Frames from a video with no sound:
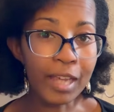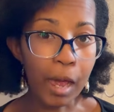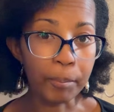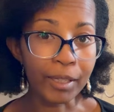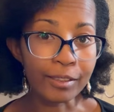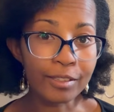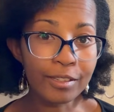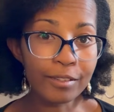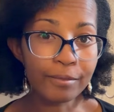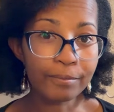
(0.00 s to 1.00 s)

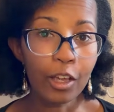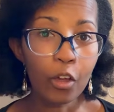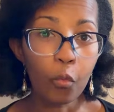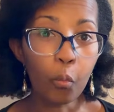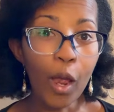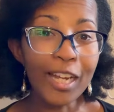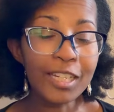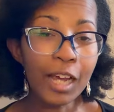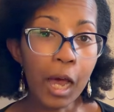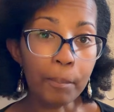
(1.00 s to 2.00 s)
happens, when
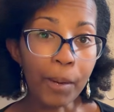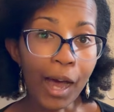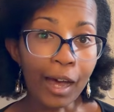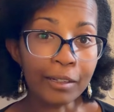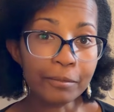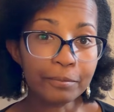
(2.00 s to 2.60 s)
to uppot,